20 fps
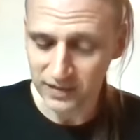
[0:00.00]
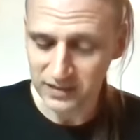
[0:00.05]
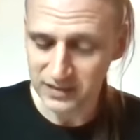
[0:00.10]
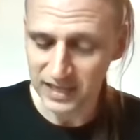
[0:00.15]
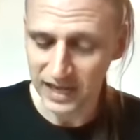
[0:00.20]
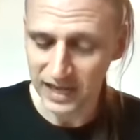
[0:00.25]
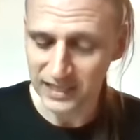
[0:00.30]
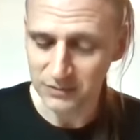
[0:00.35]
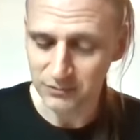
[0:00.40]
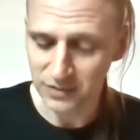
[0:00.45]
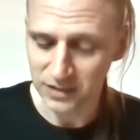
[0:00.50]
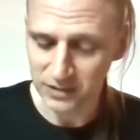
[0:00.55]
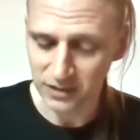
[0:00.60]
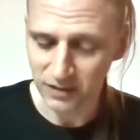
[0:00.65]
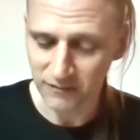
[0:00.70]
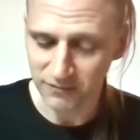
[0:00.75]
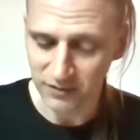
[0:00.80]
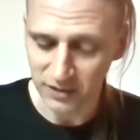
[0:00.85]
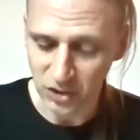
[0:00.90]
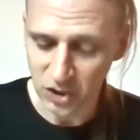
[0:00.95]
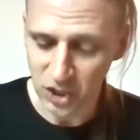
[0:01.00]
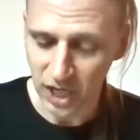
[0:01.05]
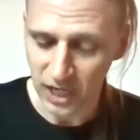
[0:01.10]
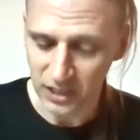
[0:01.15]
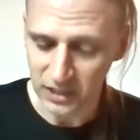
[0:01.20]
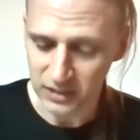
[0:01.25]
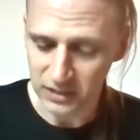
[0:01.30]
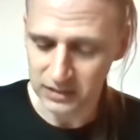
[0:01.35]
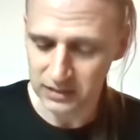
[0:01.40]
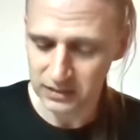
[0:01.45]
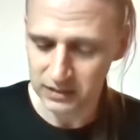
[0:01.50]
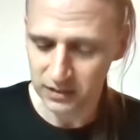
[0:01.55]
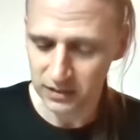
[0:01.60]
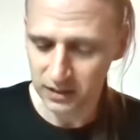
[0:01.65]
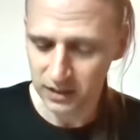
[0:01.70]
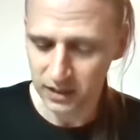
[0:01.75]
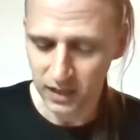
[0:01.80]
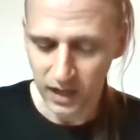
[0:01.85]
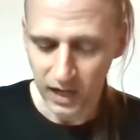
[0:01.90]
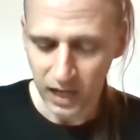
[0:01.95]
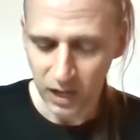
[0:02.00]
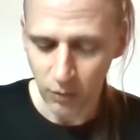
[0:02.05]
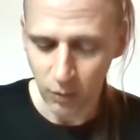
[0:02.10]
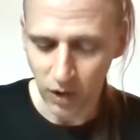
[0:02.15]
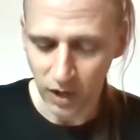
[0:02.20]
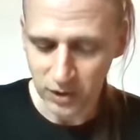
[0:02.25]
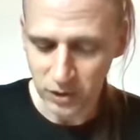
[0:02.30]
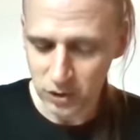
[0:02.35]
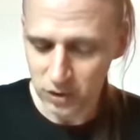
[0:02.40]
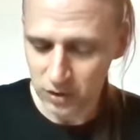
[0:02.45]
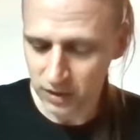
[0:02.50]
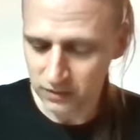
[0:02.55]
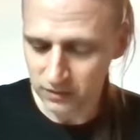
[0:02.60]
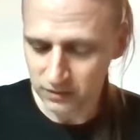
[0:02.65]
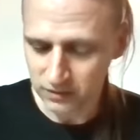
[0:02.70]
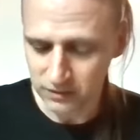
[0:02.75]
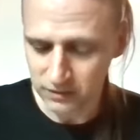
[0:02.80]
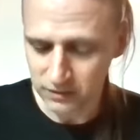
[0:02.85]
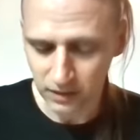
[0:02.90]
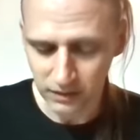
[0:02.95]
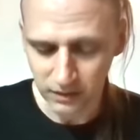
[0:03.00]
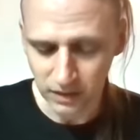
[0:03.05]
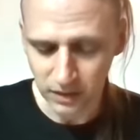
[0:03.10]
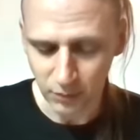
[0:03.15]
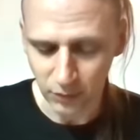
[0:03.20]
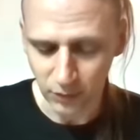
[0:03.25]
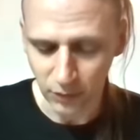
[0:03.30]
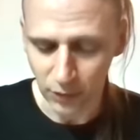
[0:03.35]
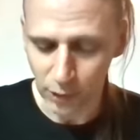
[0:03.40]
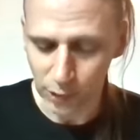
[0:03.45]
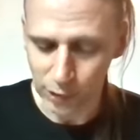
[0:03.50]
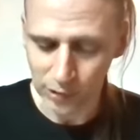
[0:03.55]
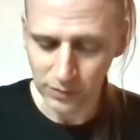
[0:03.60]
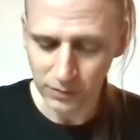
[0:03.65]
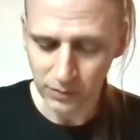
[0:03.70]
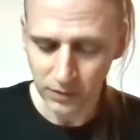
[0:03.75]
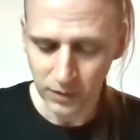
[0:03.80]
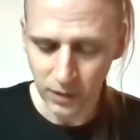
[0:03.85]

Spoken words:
excitement of the chase. He watched Glimmerer,